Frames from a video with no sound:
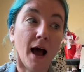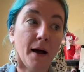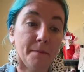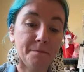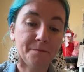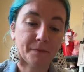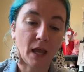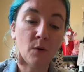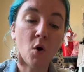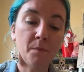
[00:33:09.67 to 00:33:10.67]

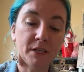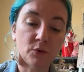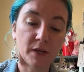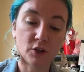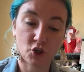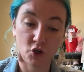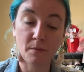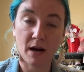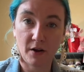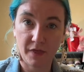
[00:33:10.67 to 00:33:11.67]
I won't be doing the
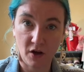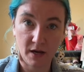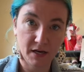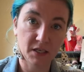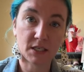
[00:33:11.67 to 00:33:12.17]
shoe marathon